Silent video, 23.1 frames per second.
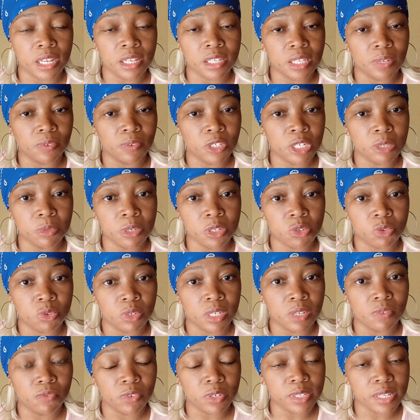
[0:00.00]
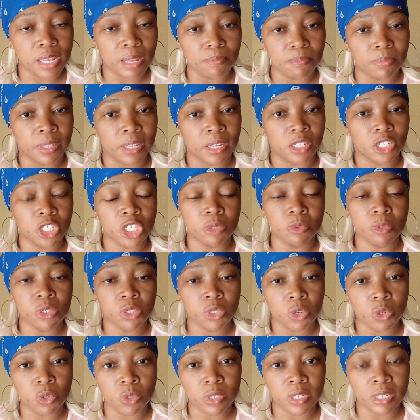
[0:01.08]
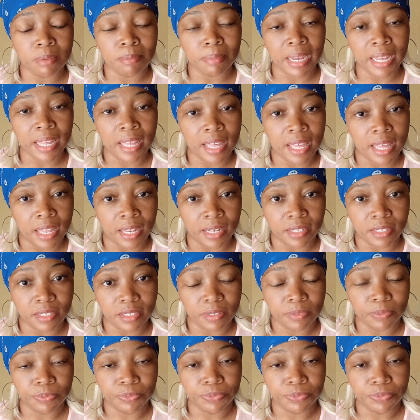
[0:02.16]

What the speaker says: as if she was looking for something. She was holding my hand.